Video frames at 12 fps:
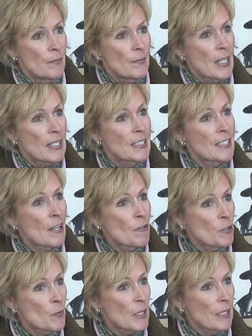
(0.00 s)
That
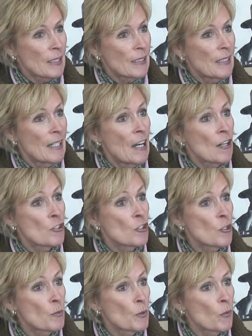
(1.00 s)
sounds big. Our
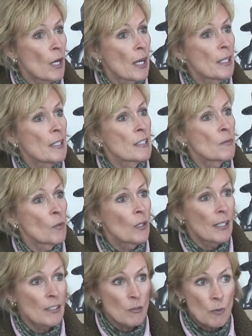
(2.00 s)
super wide is more
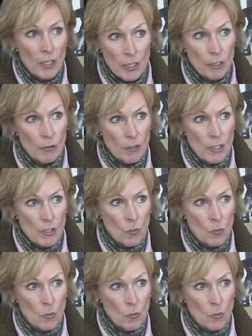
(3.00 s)
like 20 degrees